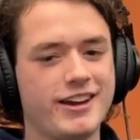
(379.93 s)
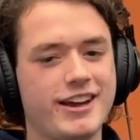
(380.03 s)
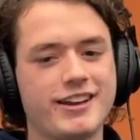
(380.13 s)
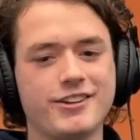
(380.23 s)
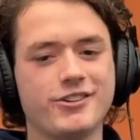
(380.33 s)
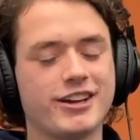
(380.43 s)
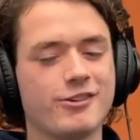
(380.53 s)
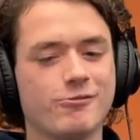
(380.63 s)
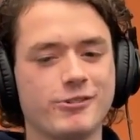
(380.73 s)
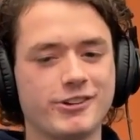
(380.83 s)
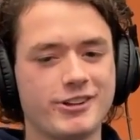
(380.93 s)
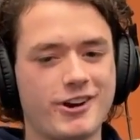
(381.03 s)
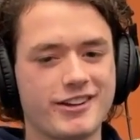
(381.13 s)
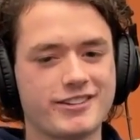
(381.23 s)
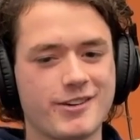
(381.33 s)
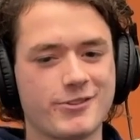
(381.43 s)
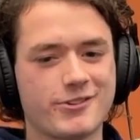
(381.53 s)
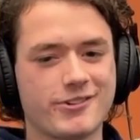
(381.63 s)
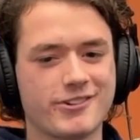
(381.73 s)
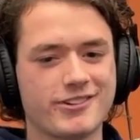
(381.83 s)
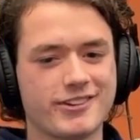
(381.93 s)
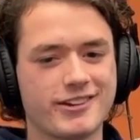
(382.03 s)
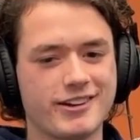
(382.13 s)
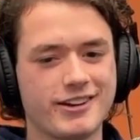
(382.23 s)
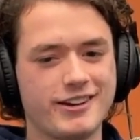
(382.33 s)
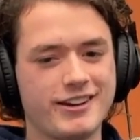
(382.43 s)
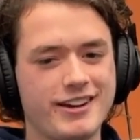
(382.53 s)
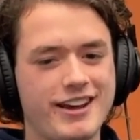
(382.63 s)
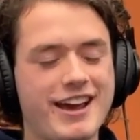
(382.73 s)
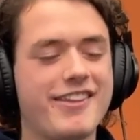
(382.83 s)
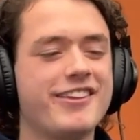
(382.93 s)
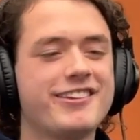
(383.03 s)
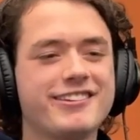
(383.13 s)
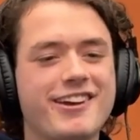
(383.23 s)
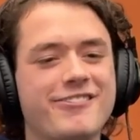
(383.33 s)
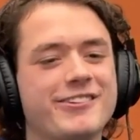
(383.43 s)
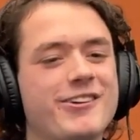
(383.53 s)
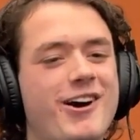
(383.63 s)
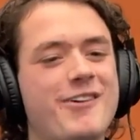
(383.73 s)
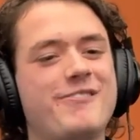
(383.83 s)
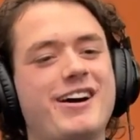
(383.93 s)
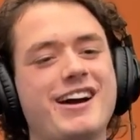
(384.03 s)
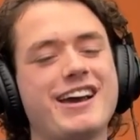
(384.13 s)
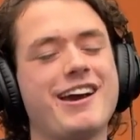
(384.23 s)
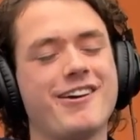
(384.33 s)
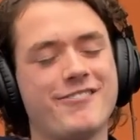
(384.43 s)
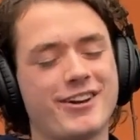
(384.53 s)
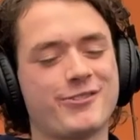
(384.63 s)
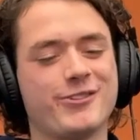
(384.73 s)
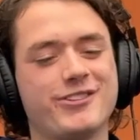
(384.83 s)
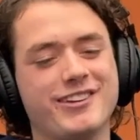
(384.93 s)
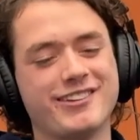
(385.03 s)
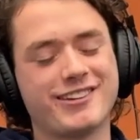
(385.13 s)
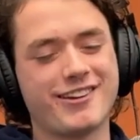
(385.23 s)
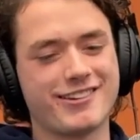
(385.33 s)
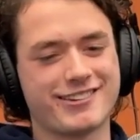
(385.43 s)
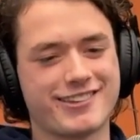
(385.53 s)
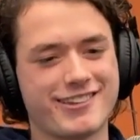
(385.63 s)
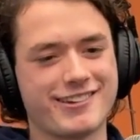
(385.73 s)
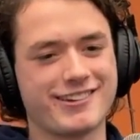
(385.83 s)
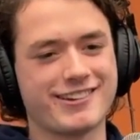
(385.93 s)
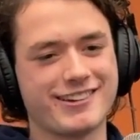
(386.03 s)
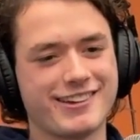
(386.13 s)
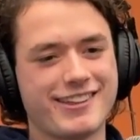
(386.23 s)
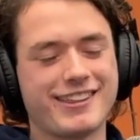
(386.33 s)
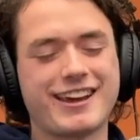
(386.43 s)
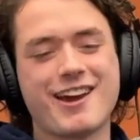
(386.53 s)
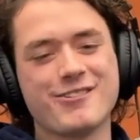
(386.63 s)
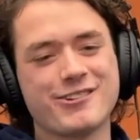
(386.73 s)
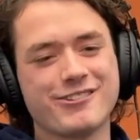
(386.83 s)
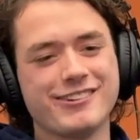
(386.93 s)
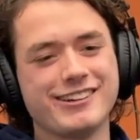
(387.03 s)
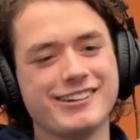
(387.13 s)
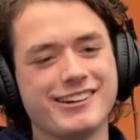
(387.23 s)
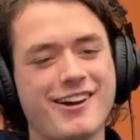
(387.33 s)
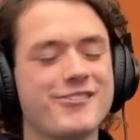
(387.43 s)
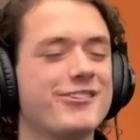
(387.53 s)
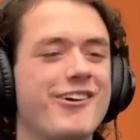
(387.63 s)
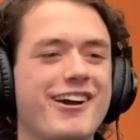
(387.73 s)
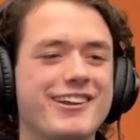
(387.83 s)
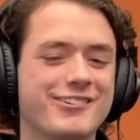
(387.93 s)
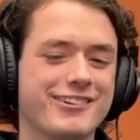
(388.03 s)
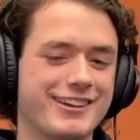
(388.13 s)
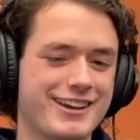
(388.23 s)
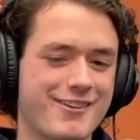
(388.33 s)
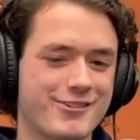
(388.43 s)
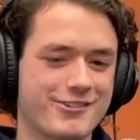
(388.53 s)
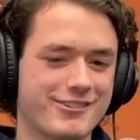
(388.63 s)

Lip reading: and you can get really hot temperatures. And this is definitely not my area of expertise because the chemistry, I'm just not interested in chemistry.